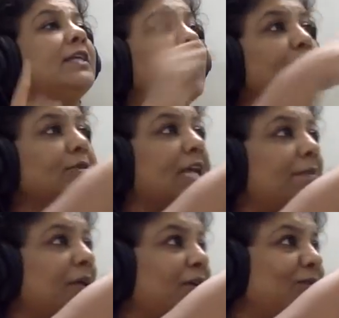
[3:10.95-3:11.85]
Can you tell
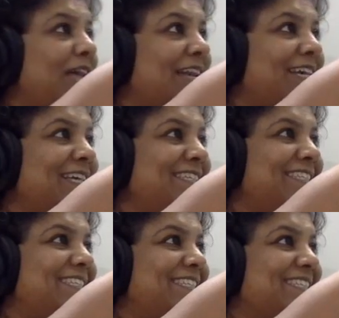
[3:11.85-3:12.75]
me who that
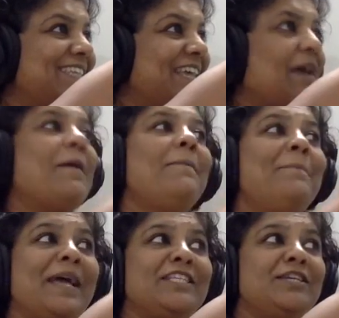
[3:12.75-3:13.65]
is?
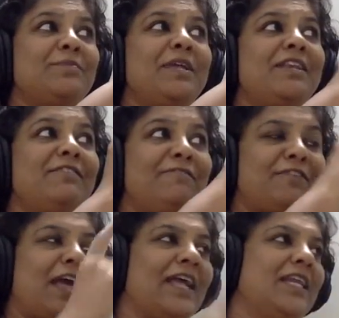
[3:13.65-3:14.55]
Benjamin
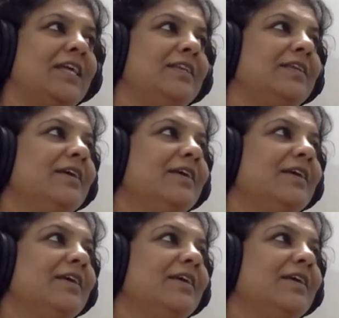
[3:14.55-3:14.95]
Franklin.